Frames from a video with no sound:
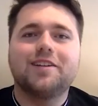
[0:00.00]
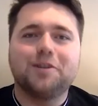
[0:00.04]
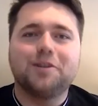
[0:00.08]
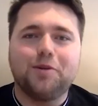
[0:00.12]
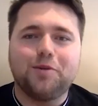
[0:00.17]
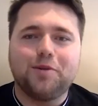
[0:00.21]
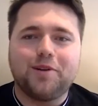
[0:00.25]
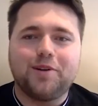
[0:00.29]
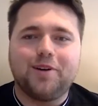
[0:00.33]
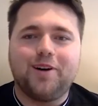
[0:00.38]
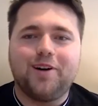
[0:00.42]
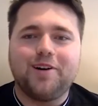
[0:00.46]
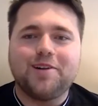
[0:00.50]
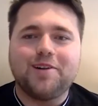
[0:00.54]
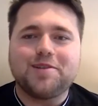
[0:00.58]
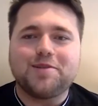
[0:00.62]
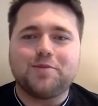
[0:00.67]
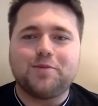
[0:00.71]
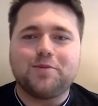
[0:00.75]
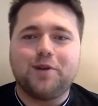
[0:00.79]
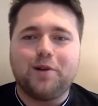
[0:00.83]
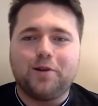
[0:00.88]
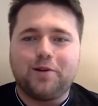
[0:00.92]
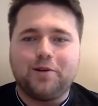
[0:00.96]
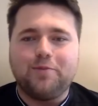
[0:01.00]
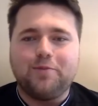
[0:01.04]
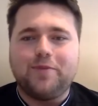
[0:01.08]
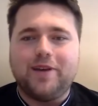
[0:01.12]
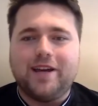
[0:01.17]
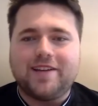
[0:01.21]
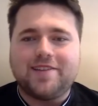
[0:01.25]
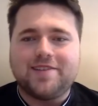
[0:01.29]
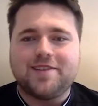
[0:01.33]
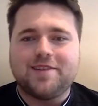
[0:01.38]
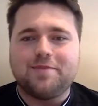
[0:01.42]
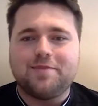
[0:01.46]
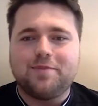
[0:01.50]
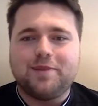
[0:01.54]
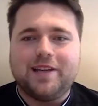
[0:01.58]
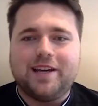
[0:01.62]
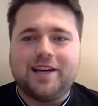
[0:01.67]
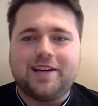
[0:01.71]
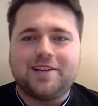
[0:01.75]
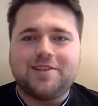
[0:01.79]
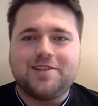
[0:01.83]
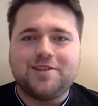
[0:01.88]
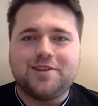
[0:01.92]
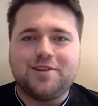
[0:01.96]
Kia ora, guys. Welcome back to the
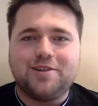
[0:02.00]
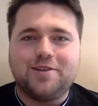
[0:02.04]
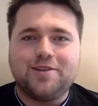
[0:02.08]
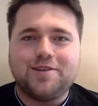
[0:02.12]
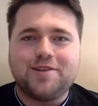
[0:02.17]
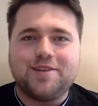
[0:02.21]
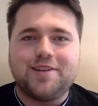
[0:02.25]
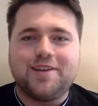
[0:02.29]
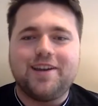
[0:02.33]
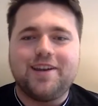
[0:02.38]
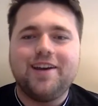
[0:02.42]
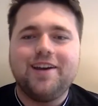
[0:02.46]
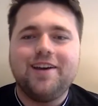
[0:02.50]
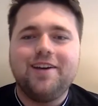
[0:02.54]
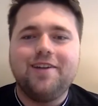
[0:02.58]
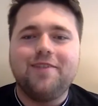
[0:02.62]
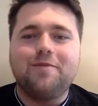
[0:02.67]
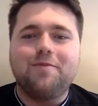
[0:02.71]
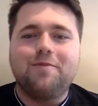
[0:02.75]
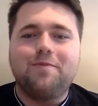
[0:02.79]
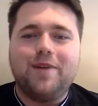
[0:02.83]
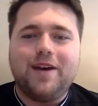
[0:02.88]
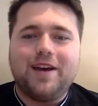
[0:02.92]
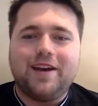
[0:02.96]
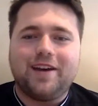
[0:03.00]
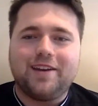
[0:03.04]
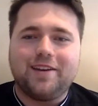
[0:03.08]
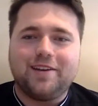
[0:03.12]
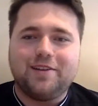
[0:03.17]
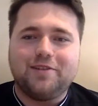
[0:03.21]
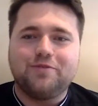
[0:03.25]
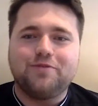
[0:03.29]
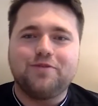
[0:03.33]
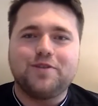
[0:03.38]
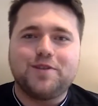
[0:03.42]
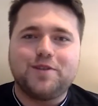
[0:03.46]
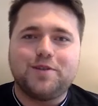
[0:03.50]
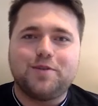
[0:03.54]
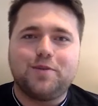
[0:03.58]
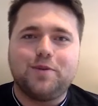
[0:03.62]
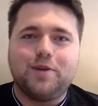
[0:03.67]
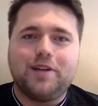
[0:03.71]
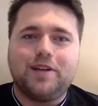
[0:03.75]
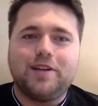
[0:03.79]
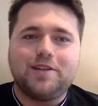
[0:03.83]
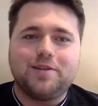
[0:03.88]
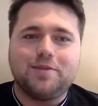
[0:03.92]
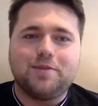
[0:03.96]
Black Jersey. Back in for
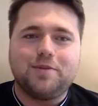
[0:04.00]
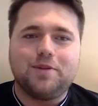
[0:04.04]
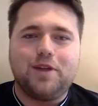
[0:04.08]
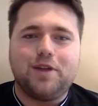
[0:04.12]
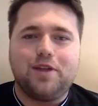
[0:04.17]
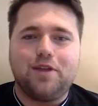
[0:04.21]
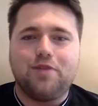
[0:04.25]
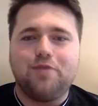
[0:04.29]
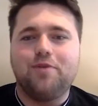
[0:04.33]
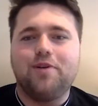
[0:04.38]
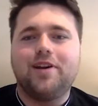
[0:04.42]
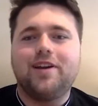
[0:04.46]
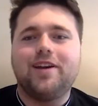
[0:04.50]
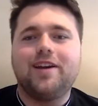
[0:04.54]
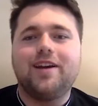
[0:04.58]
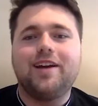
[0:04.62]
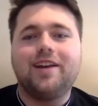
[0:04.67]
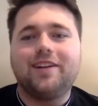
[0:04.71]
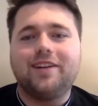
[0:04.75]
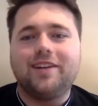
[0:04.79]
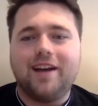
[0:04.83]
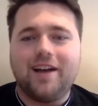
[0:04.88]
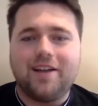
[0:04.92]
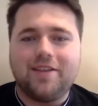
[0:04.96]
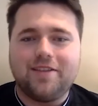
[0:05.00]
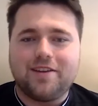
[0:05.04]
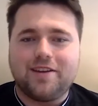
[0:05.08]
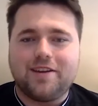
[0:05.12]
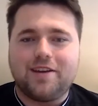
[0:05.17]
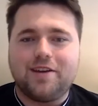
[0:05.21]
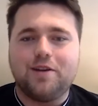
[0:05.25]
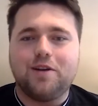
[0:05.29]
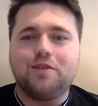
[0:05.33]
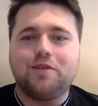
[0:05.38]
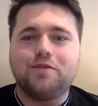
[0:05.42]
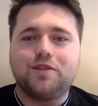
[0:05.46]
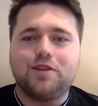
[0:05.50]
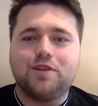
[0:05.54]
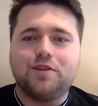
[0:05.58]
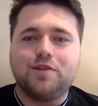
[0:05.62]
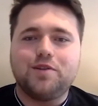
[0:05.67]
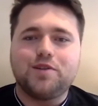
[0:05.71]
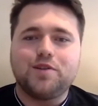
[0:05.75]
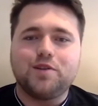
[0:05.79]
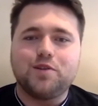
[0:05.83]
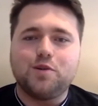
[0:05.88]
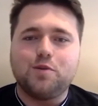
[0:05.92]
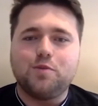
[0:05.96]
2023, another year of
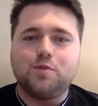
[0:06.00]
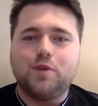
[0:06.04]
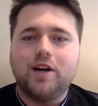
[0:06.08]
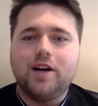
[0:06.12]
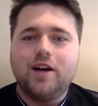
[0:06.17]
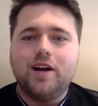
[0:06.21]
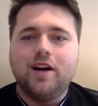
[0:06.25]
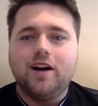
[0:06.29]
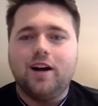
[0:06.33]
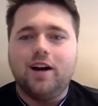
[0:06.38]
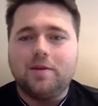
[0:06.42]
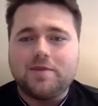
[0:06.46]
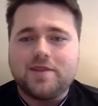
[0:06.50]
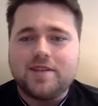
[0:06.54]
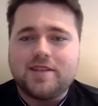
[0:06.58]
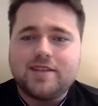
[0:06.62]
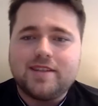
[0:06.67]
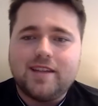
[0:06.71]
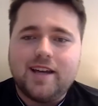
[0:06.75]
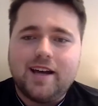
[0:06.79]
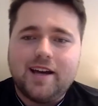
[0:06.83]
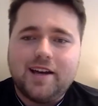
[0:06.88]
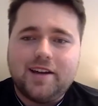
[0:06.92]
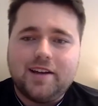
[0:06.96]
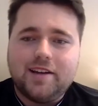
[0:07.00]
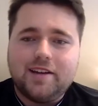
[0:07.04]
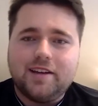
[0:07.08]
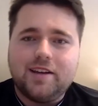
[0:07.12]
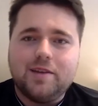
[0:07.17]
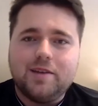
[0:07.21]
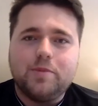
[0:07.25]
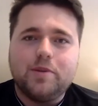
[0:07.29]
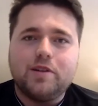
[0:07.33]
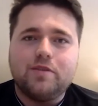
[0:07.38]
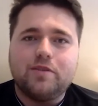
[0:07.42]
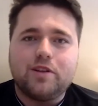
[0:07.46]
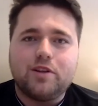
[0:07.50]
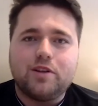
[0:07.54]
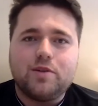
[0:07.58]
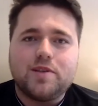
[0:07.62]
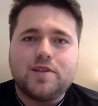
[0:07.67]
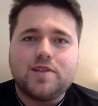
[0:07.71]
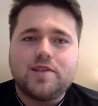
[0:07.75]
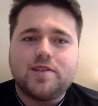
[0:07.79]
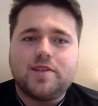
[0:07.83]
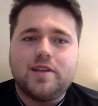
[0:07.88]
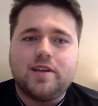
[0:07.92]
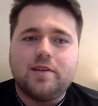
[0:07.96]
YouTube. I'm starting a bit of a new
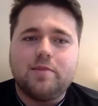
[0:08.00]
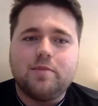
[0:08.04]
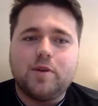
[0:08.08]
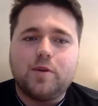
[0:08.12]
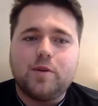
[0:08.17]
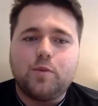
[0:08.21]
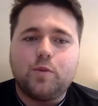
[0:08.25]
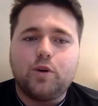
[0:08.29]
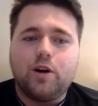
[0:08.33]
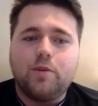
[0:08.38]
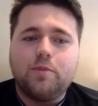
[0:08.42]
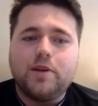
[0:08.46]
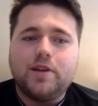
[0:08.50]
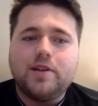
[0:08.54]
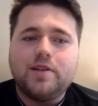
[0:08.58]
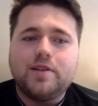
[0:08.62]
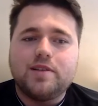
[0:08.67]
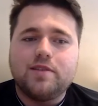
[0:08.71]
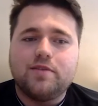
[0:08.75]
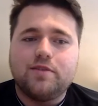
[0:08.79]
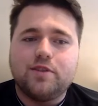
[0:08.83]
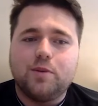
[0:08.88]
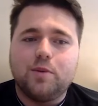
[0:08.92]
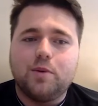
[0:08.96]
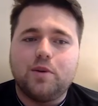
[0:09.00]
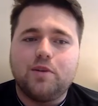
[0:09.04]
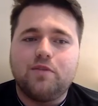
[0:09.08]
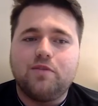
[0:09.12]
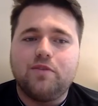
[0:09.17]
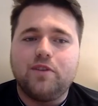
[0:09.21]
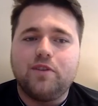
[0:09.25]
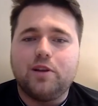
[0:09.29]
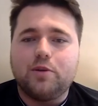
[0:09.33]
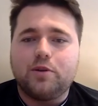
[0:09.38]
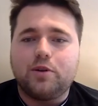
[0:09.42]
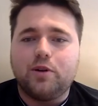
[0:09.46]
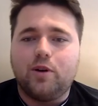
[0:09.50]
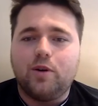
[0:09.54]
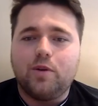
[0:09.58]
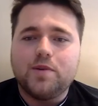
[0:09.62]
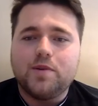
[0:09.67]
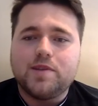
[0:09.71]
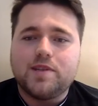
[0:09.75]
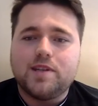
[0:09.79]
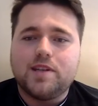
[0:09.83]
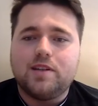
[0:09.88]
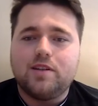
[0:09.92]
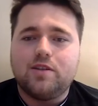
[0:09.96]
segment where I'm interviewing fellow
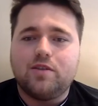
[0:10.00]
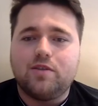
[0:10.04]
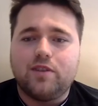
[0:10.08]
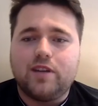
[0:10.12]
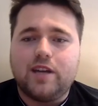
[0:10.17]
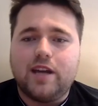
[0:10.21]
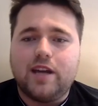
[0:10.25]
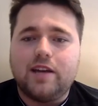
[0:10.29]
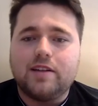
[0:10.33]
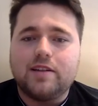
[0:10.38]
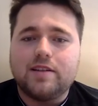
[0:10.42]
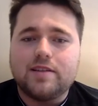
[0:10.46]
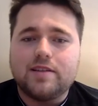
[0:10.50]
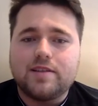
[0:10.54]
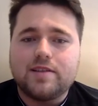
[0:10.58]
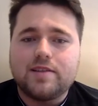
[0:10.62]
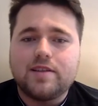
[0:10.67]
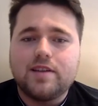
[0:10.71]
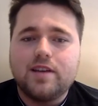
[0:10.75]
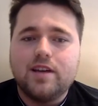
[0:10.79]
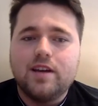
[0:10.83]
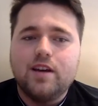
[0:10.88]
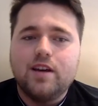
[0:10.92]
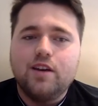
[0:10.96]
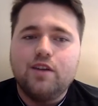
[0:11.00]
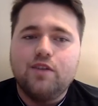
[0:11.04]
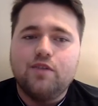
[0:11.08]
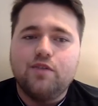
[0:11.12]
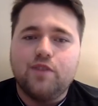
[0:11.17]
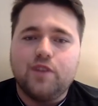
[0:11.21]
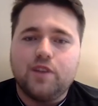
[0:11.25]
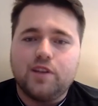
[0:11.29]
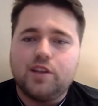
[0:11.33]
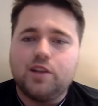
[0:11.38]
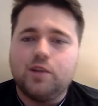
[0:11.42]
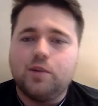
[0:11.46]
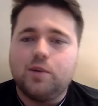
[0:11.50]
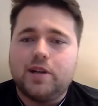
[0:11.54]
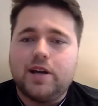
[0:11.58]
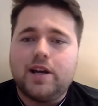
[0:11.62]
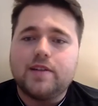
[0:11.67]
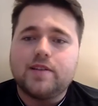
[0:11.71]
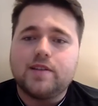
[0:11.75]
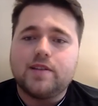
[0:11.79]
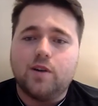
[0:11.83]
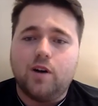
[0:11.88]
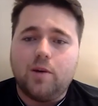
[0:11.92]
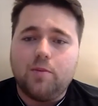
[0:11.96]
content creators for
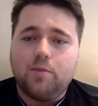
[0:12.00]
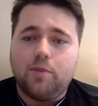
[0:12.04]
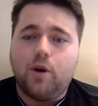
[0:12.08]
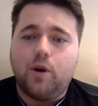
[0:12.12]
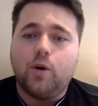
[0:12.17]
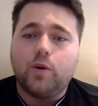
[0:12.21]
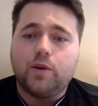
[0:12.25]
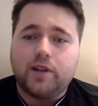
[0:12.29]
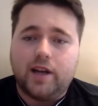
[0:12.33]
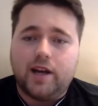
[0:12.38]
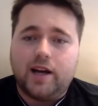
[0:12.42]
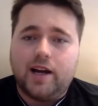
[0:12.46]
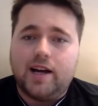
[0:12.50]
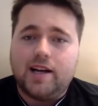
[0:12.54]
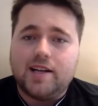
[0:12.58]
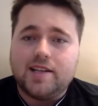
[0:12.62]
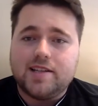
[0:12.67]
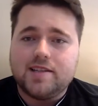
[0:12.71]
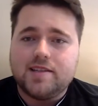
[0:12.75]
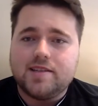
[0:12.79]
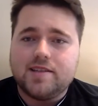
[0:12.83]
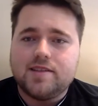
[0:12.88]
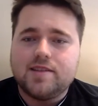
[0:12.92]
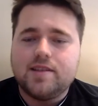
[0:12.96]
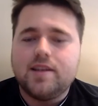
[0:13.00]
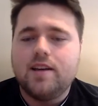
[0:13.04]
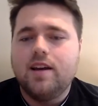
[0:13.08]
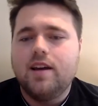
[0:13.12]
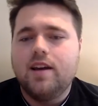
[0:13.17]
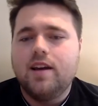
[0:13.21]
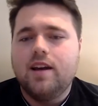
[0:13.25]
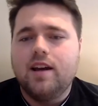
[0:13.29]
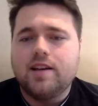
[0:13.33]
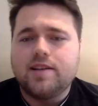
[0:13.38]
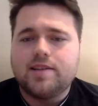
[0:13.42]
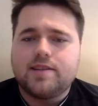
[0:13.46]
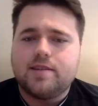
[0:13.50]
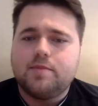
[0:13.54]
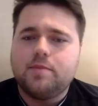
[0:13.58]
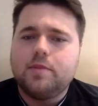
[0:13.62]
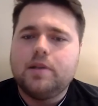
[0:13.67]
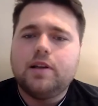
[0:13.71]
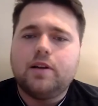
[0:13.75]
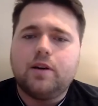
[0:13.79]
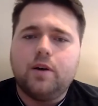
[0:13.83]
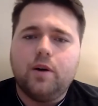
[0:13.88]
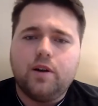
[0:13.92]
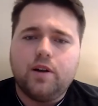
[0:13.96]
Q&A type podcasts. A
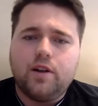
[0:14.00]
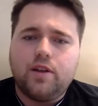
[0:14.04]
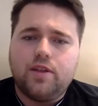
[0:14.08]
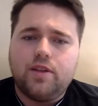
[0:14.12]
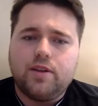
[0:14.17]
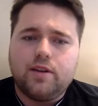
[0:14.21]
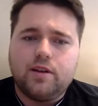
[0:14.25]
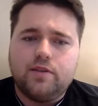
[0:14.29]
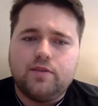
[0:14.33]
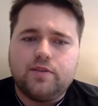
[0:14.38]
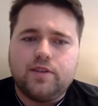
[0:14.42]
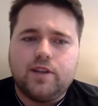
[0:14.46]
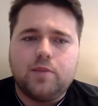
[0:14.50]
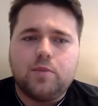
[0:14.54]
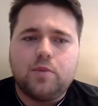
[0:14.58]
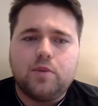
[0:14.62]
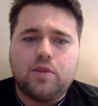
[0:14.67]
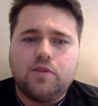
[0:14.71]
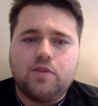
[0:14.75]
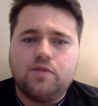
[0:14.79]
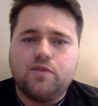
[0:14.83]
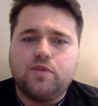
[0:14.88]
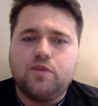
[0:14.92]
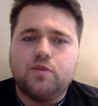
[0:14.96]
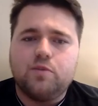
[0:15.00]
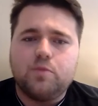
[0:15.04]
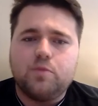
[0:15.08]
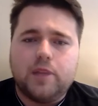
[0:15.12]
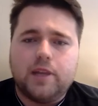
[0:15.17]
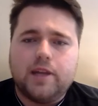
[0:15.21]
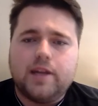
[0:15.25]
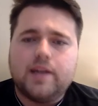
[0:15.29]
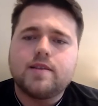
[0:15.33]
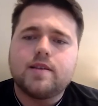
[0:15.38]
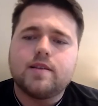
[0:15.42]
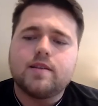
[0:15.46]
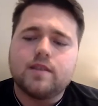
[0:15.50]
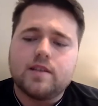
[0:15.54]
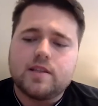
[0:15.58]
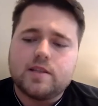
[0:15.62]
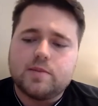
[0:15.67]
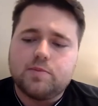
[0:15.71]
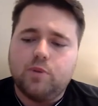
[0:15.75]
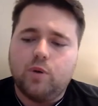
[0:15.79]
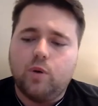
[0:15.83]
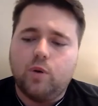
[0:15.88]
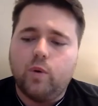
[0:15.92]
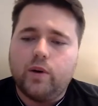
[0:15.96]
similar kind of thing I've done with a few players at
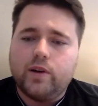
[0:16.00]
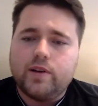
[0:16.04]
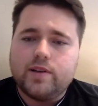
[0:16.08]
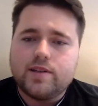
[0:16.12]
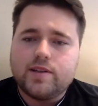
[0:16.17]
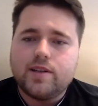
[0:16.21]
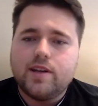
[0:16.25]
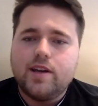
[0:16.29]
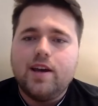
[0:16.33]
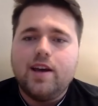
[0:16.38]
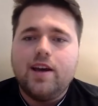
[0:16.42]
this point.